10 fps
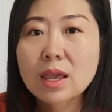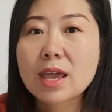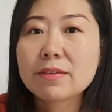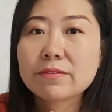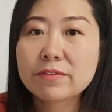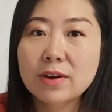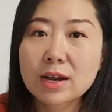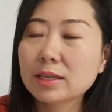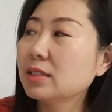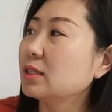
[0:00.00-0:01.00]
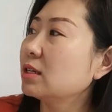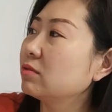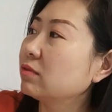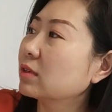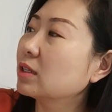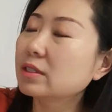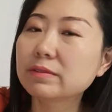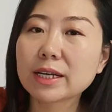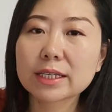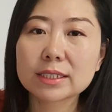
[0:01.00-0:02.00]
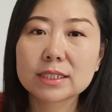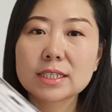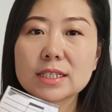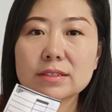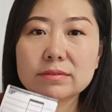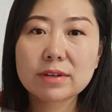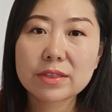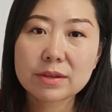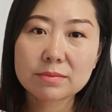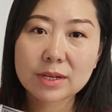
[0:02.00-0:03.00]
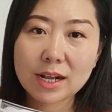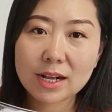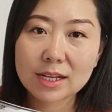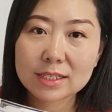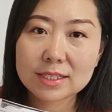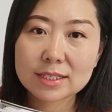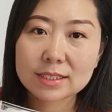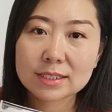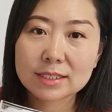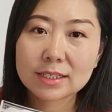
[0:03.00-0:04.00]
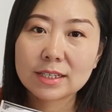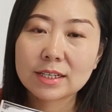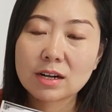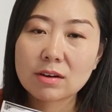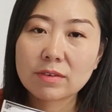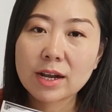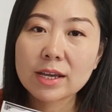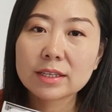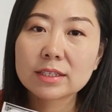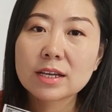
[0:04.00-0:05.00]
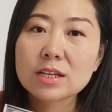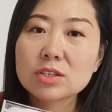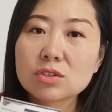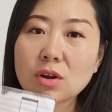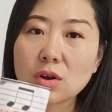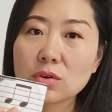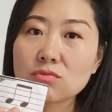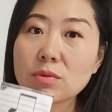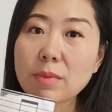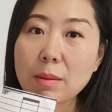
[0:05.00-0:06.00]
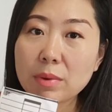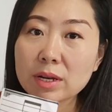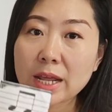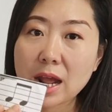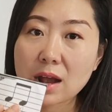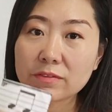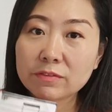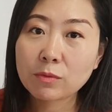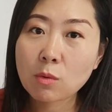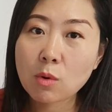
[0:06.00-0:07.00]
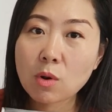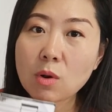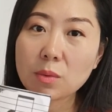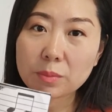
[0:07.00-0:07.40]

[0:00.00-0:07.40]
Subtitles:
and find the correct rhythm cards. Alright, So remember there are 4